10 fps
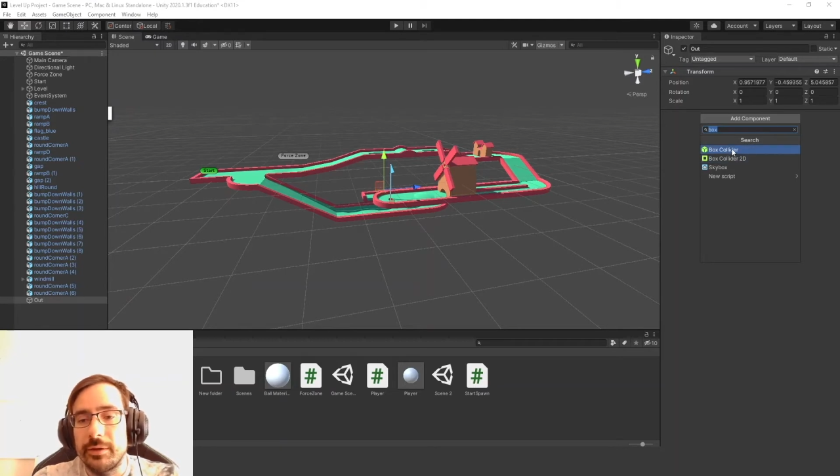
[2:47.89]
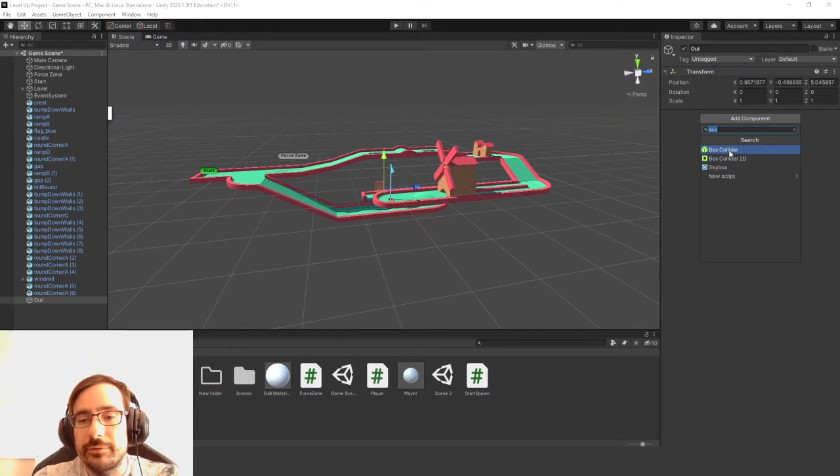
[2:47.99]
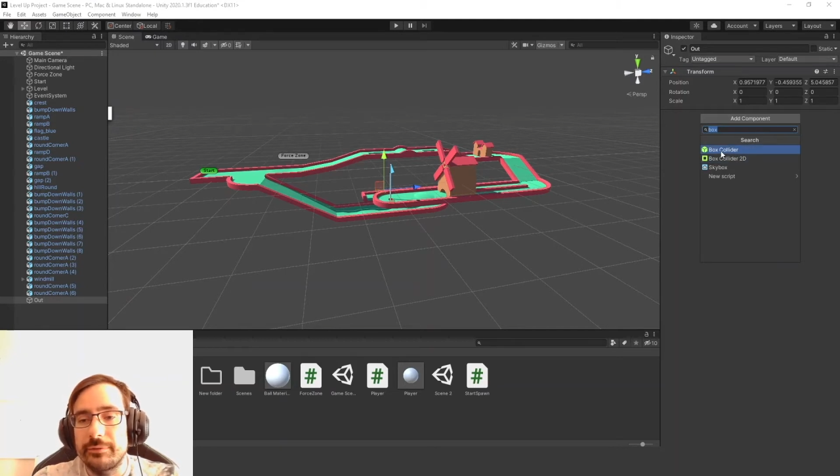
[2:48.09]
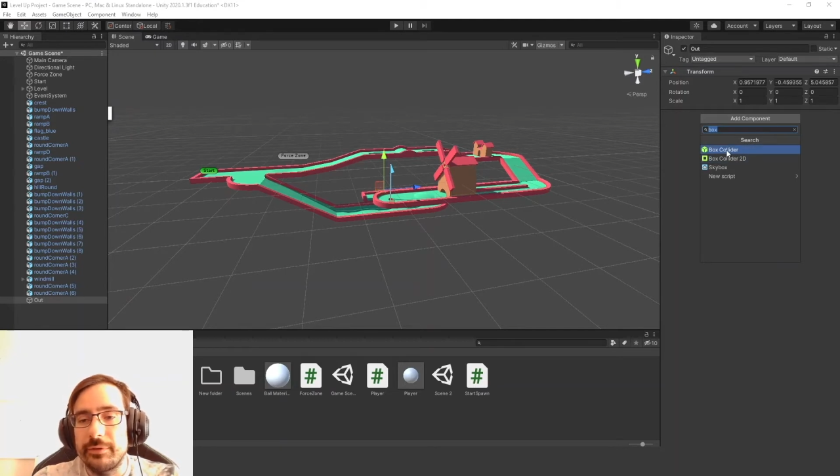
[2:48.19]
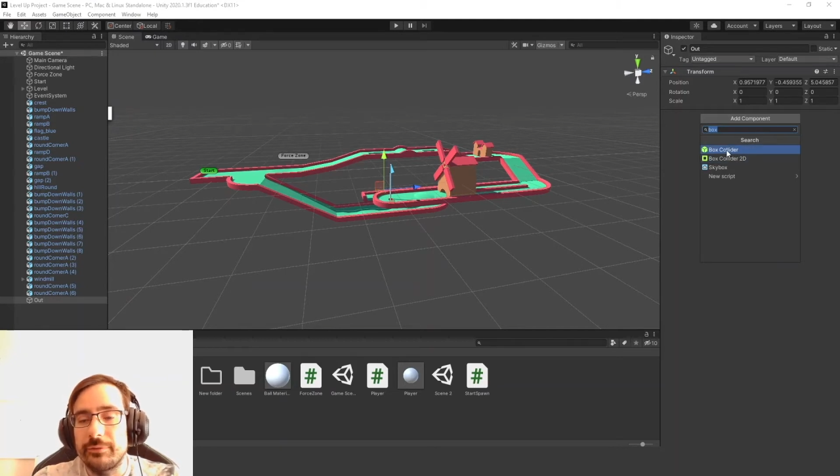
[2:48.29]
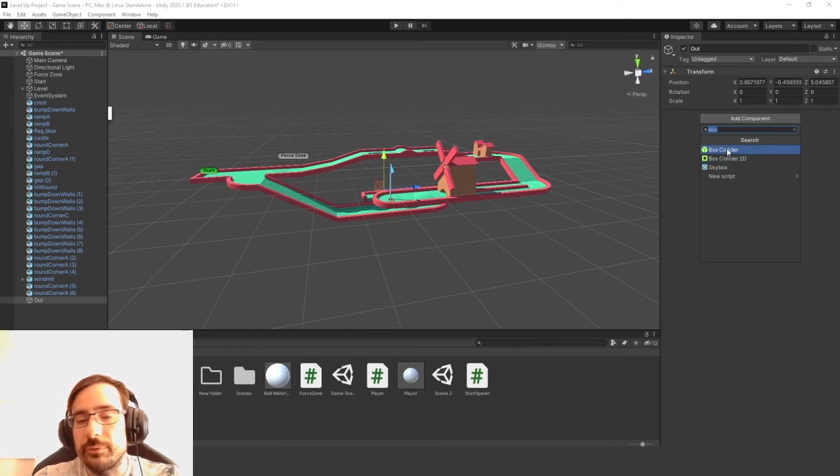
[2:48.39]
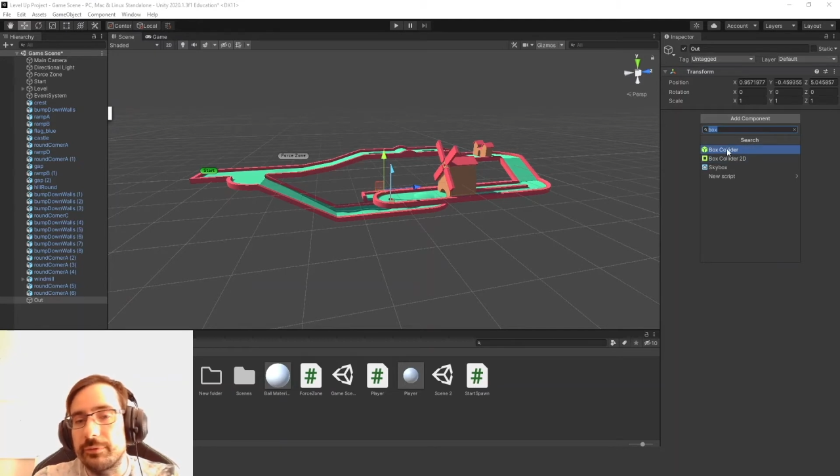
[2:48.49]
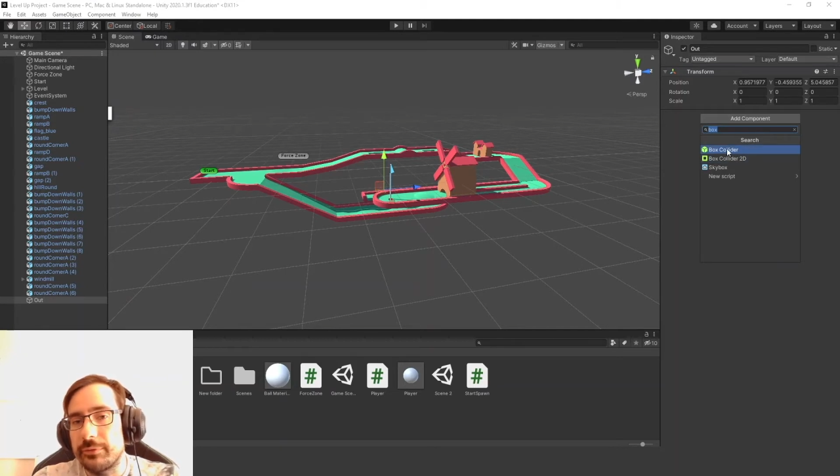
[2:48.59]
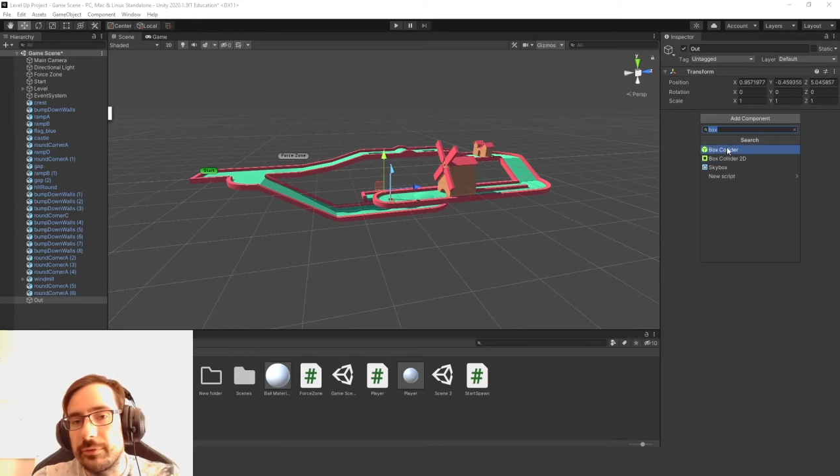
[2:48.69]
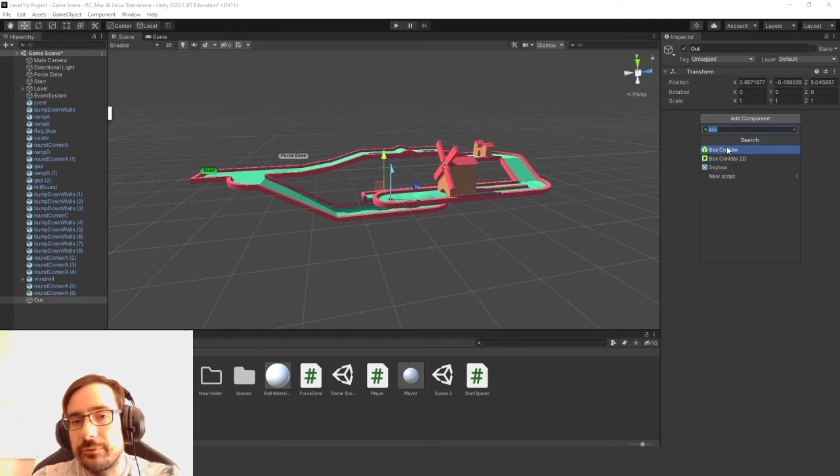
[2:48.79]
It's this one.
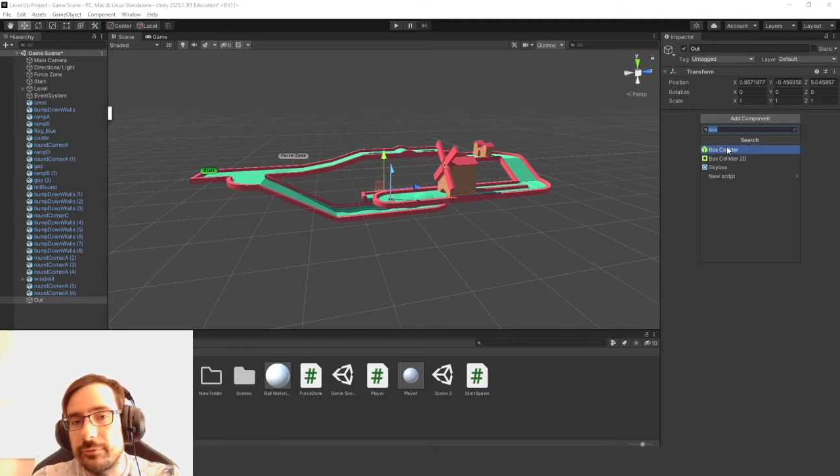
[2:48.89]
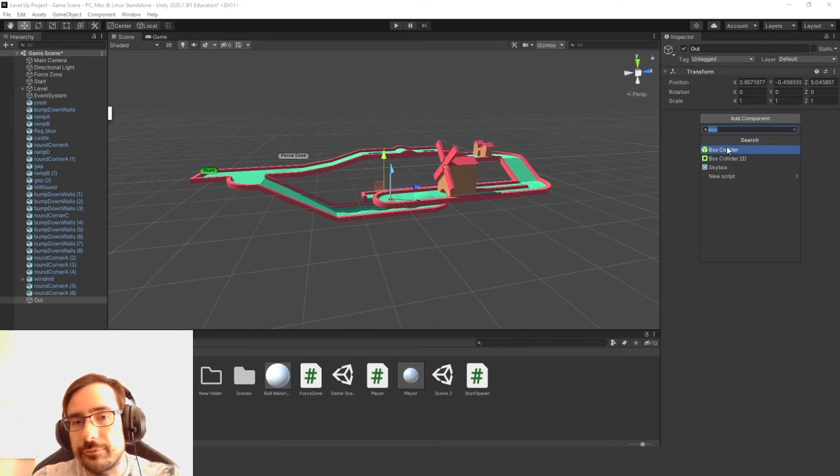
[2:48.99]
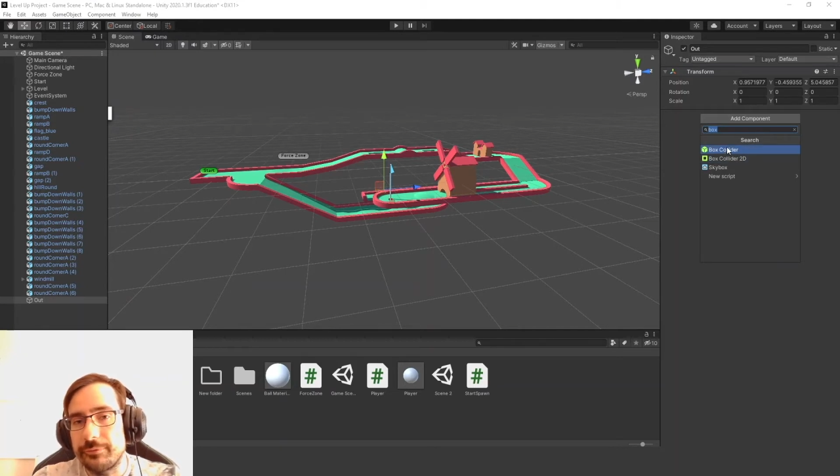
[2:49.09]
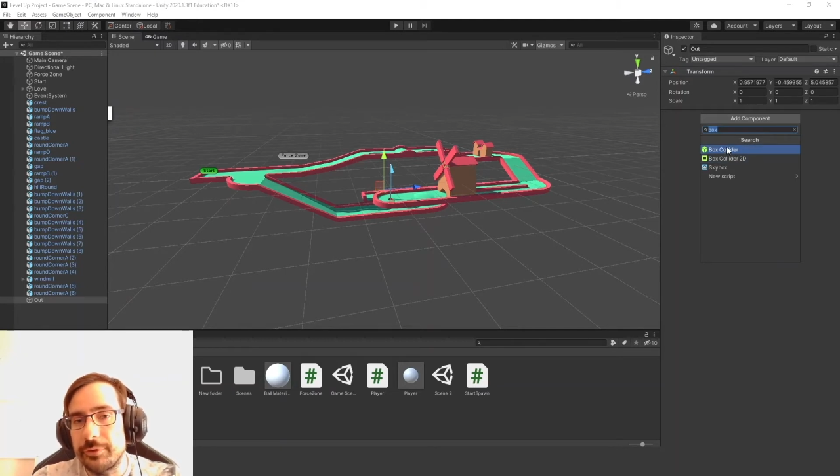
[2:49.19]
So this is a